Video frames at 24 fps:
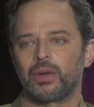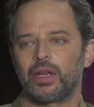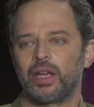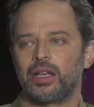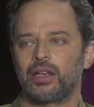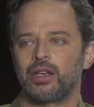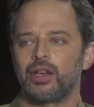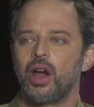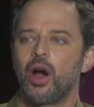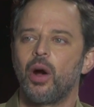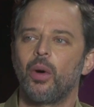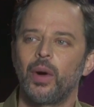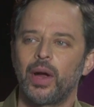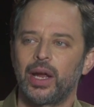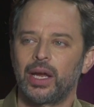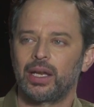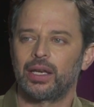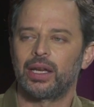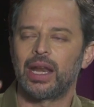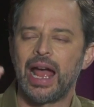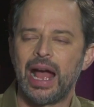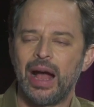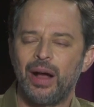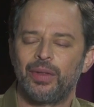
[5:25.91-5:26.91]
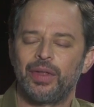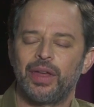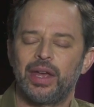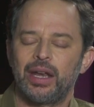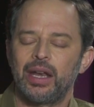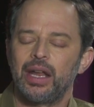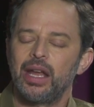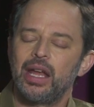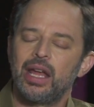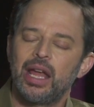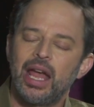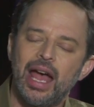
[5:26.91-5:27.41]
Knowing now that
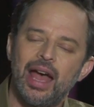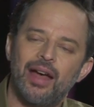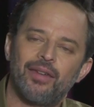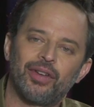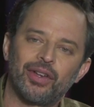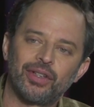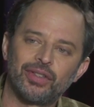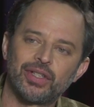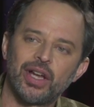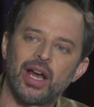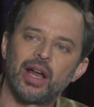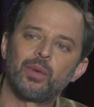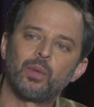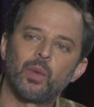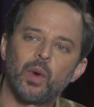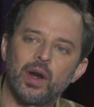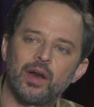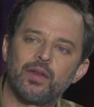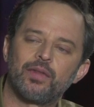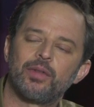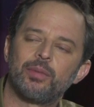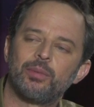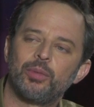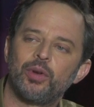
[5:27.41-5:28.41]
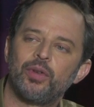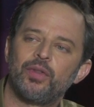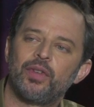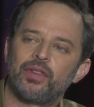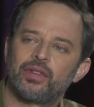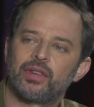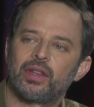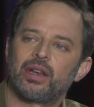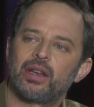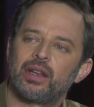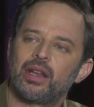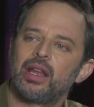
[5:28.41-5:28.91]
having done one of the movies
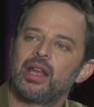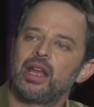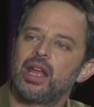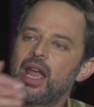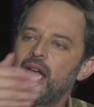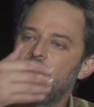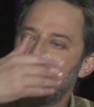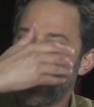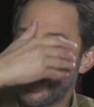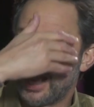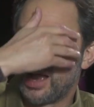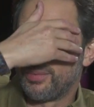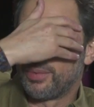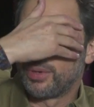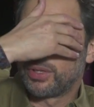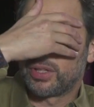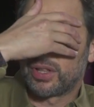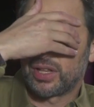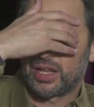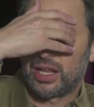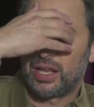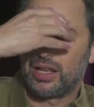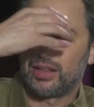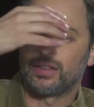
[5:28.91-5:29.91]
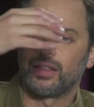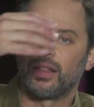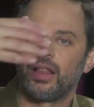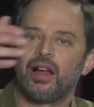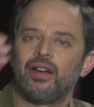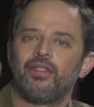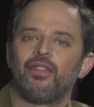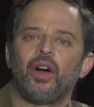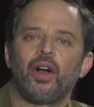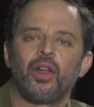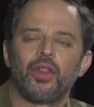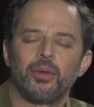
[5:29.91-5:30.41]
and how much the kids
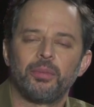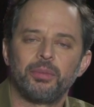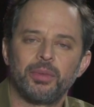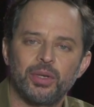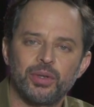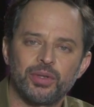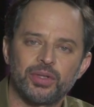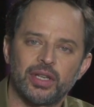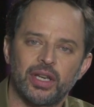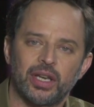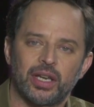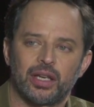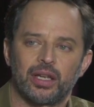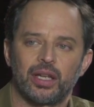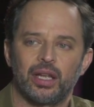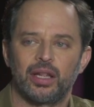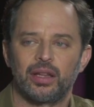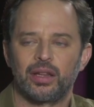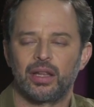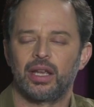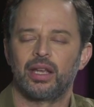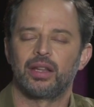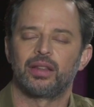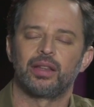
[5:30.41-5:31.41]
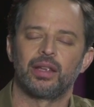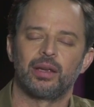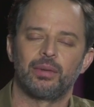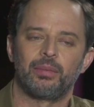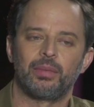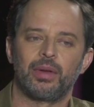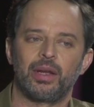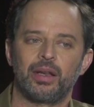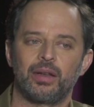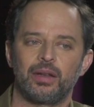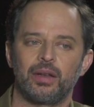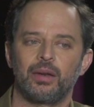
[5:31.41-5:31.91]
love all the music,
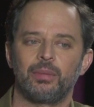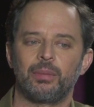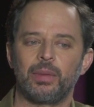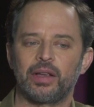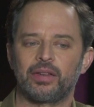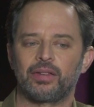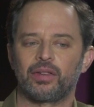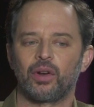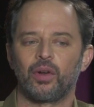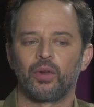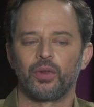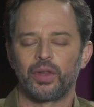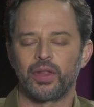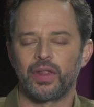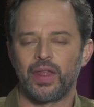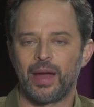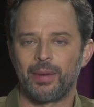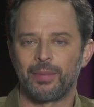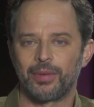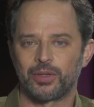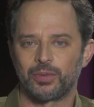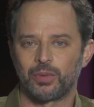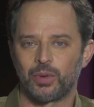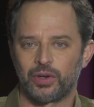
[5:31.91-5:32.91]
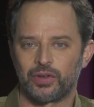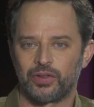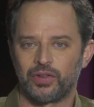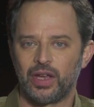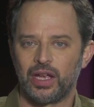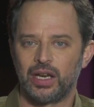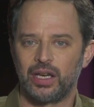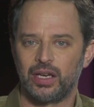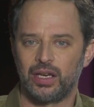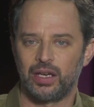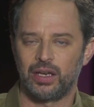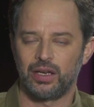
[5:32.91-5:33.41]
it makes it only that much more
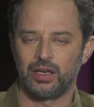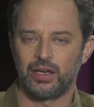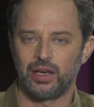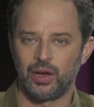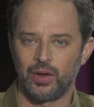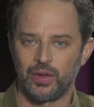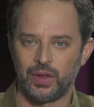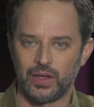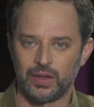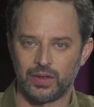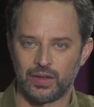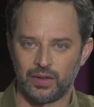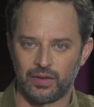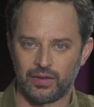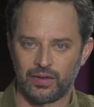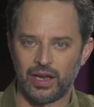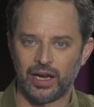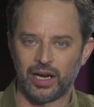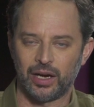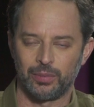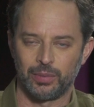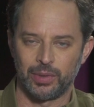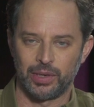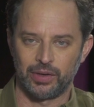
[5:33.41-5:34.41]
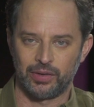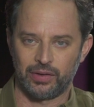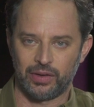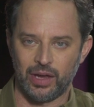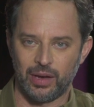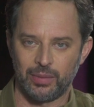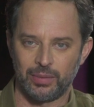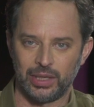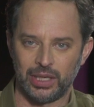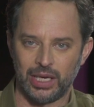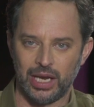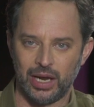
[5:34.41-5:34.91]
exciting to know that the second one is
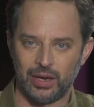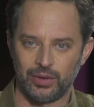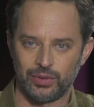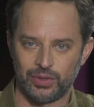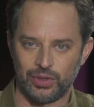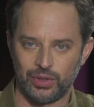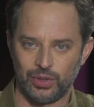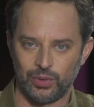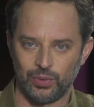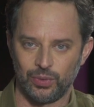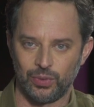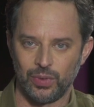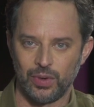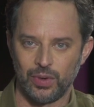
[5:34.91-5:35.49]
coming now too.